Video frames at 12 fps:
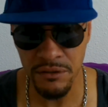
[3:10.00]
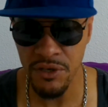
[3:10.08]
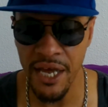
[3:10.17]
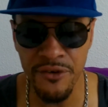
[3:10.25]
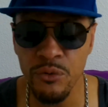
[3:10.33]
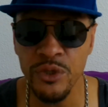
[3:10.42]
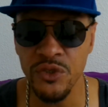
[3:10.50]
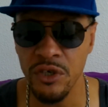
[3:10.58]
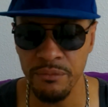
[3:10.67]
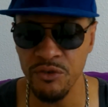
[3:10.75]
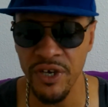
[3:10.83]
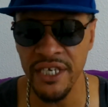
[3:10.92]
I knew he was
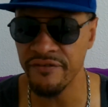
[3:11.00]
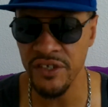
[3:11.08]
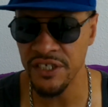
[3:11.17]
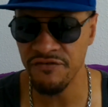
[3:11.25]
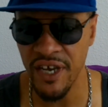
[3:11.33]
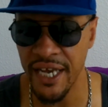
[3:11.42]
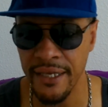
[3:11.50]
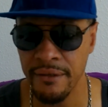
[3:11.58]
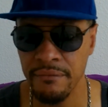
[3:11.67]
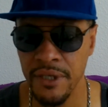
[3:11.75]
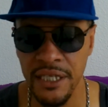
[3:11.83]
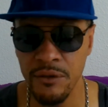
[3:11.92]
going to be ready for this fight.
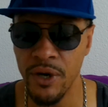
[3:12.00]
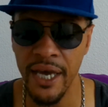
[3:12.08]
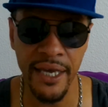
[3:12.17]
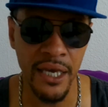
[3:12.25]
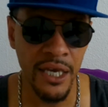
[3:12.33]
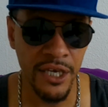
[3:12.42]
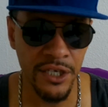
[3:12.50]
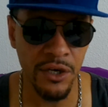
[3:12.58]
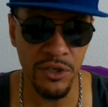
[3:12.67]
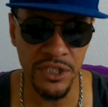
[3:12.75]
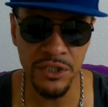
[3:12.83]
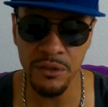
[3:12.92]
Anyway, you
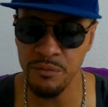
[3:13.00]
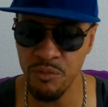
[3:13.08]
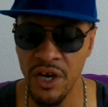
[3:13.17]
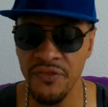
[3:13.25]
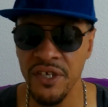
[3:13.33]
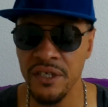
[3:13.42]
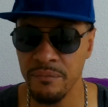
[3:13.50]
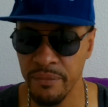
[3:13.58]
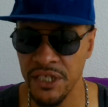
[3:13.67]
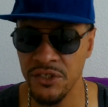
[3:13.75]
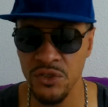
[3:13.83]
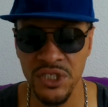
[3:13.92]
know, he brought the
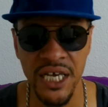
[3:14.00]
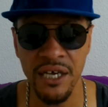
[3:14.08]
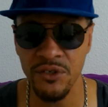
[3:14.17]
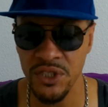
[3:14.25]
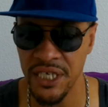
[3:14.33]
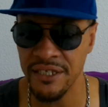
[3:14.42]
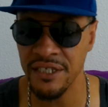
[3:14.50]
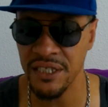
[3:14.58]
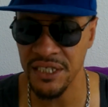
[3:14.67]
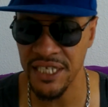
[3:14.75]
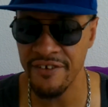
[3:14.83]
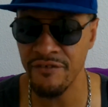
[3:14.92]
Billy Joe Saunders, that the
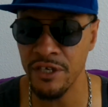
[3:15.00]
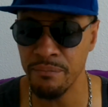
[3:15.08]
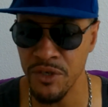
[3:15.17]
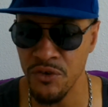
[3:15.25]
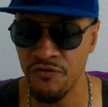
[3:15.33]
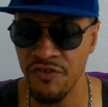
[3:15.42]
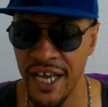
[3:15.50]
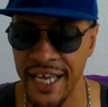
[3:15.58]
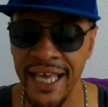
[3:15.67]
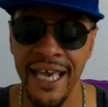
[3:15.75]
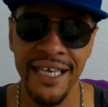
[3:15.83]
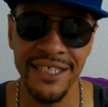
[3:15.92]
David Lemieux
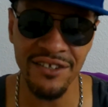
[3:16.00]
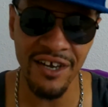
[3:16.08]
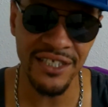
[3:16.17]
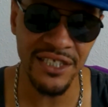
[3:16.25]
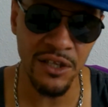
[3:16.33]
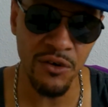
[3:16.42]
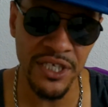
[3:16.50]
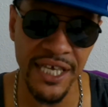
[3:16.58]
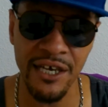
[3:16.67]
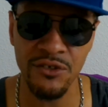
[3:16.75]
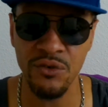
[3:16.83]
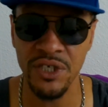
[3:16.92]
fight. He started slowing
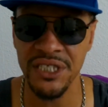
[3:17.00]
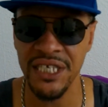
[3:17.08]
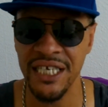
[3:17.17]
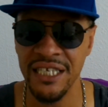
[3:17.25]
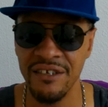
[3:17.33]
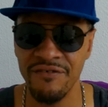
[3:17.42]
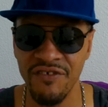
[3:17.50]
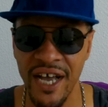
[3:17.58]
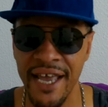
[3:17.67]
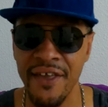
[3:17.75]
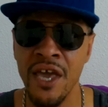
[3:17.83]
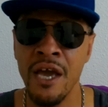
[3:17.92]
down towards the end of the
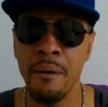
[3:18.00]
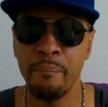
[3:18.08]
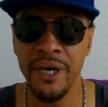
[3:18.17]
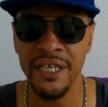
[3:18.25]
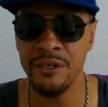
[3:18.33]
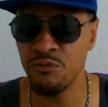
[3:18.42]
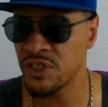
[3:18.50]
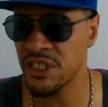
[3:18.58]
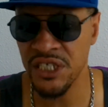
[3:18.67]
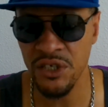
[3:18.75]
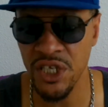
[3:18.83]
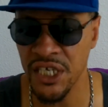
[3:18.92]
fight, but he was
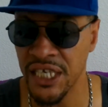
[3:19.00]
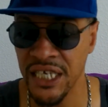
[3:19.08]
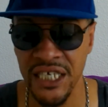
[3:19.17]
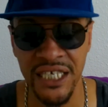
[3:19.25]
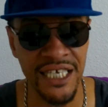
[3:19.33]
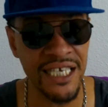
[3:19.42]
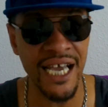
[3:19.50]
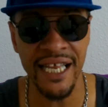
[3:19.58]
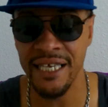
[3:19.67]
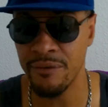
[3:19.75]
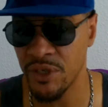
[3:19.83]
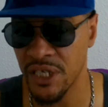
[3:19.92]
still looking good. He got
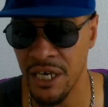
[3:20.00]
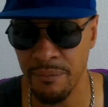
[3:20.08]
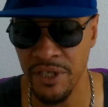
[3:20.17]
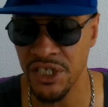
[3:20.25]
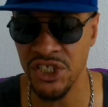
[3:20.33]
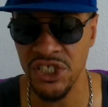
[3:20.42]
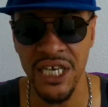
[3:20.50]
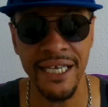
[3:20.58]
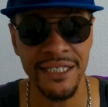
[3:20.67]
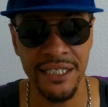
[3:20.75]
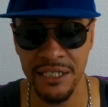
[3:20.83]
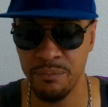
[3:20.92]
hit with a couple of good
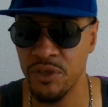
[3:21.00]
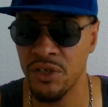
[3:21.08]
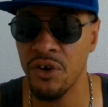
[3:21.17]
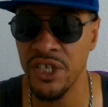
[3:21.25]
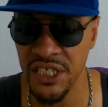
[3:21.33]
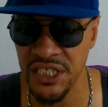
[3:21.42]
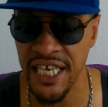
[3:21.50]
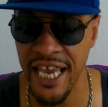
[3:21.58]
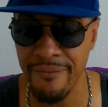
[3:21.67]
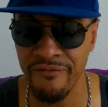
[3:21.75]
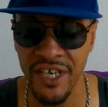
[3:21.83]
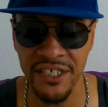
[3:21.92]
shots, and he put on his
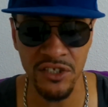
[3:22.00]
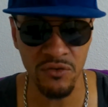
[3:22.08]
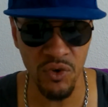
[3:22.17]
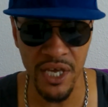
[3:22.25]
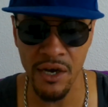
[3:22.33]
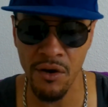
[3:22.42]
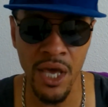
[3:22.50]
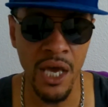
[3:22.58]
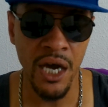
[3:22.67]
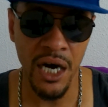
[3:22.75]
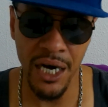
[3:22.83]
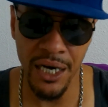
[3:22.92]
game face as well.
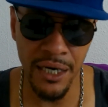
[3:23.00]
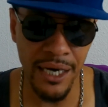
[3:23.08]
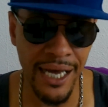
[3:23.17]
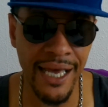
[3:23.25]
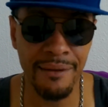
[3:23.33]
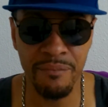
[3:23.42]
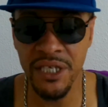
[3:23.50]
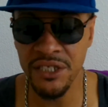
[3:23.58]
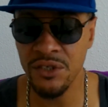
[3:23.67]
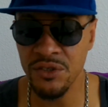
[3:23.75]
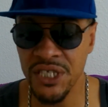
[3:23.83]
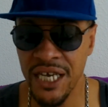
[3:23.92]
I had Billy
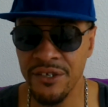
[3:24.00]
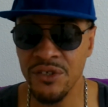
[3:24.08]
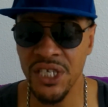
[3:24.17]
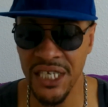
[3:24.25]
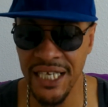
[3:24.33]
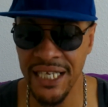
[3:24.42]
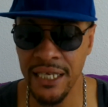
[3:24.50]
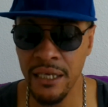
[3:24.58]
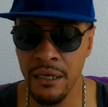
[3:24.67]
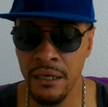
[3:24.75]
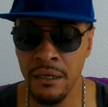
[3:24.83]
Joe Saunders leading